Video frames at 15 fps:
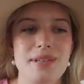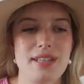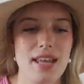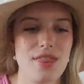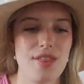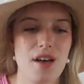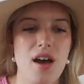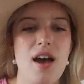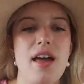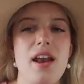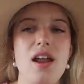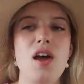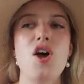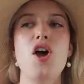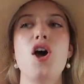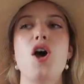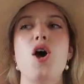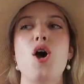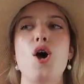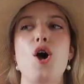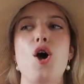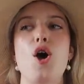was I thought,
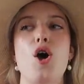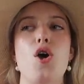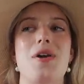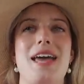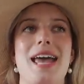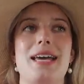okay,